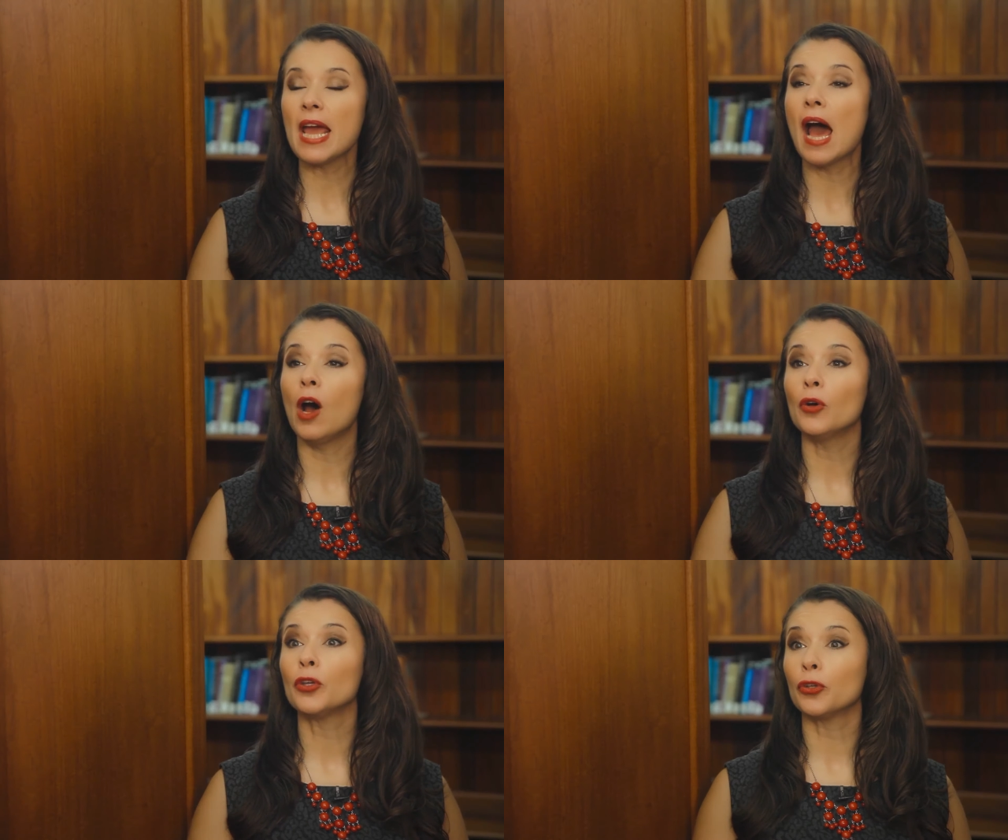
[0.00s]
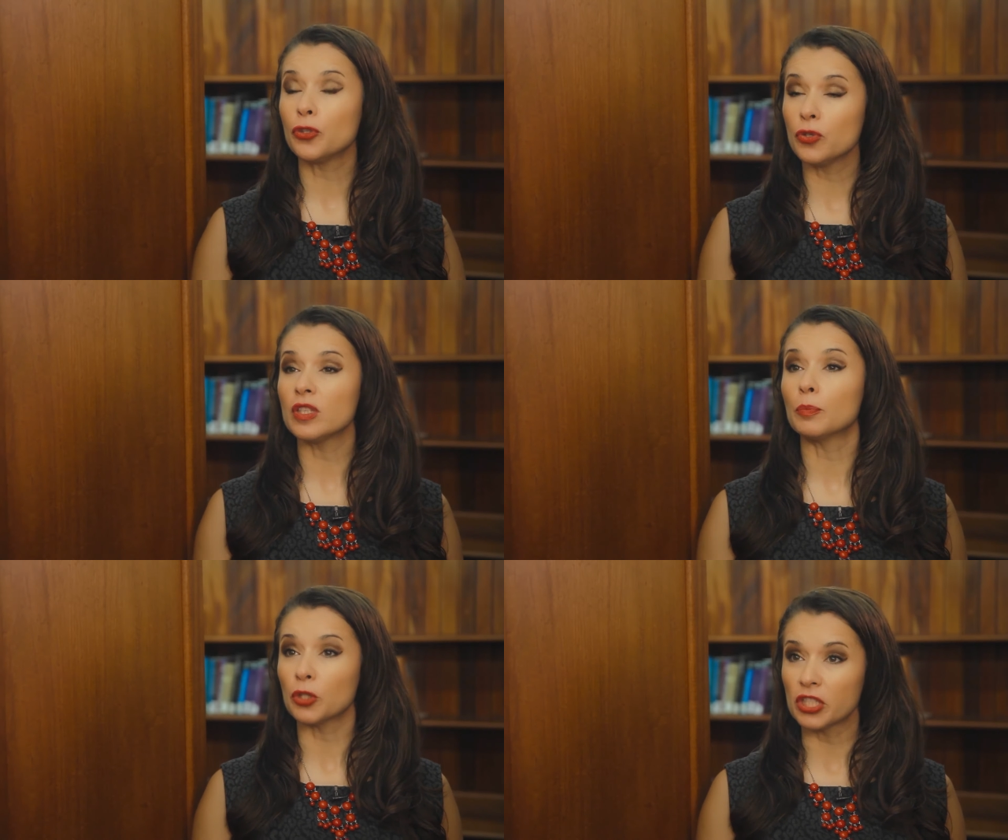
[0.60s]
how you're
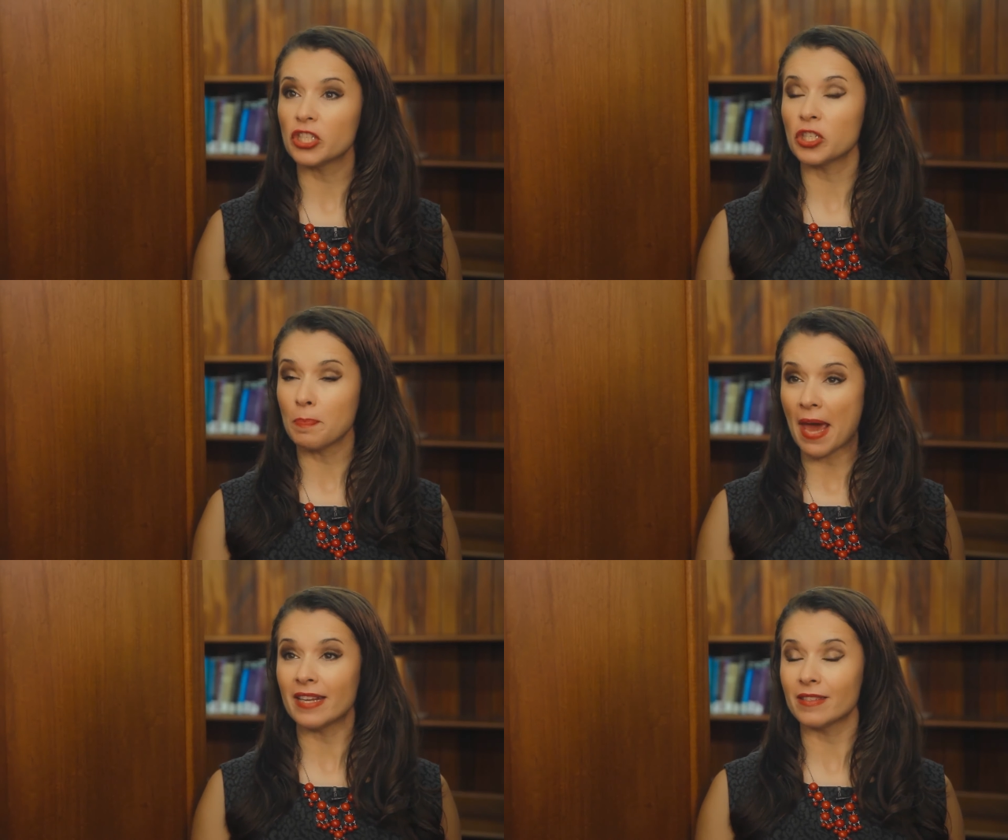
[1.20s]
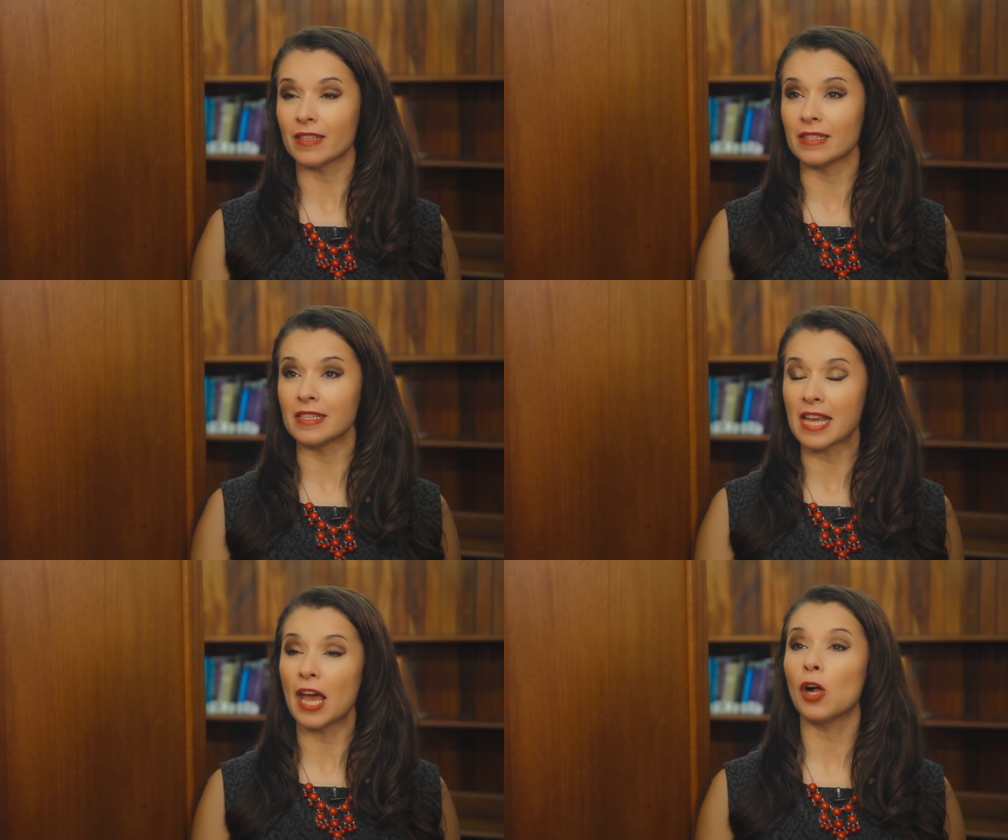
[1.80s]
using precision
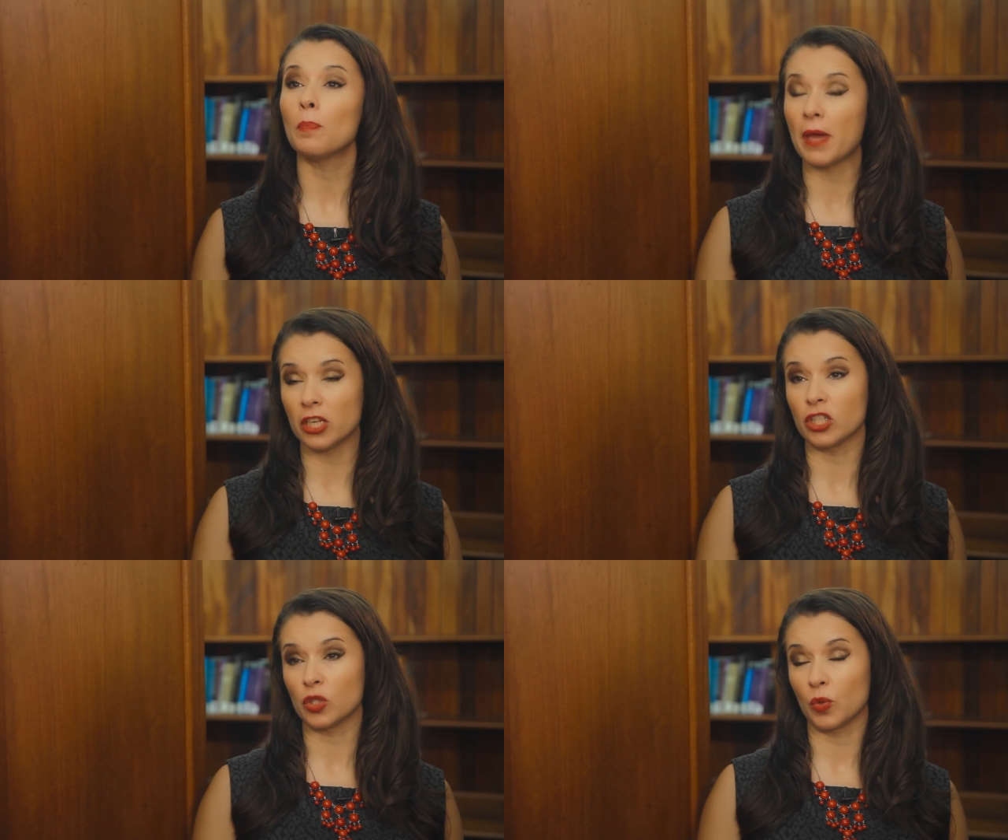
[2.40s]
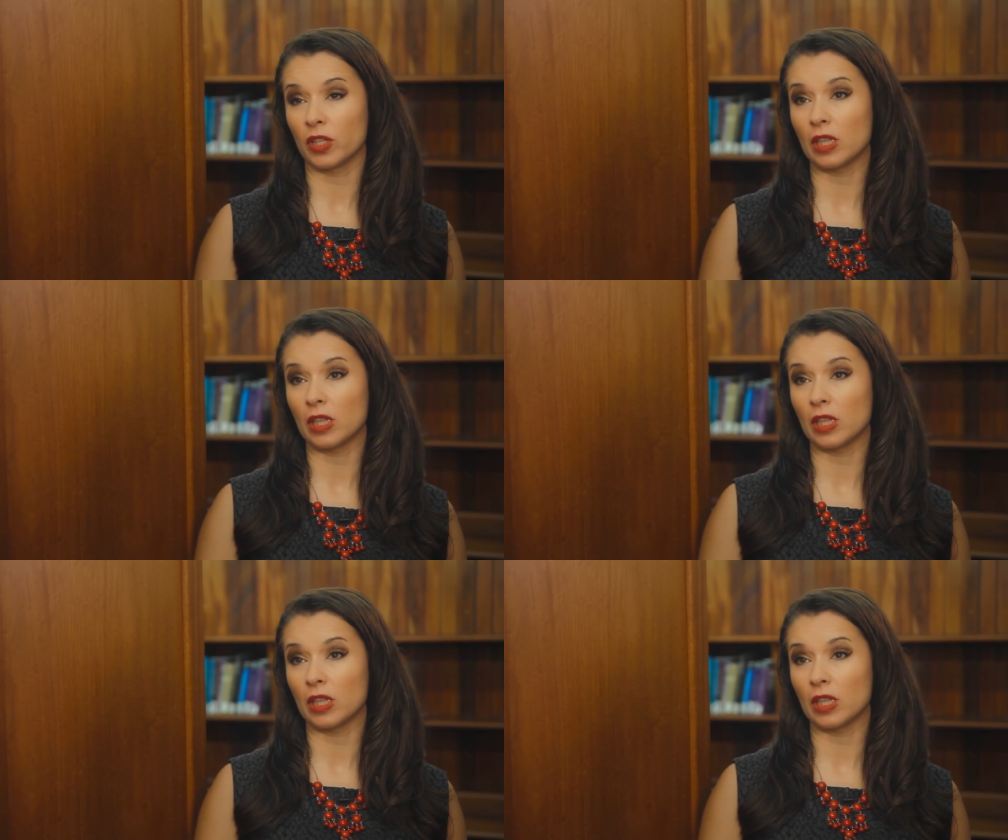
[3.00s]
medicine to help patients with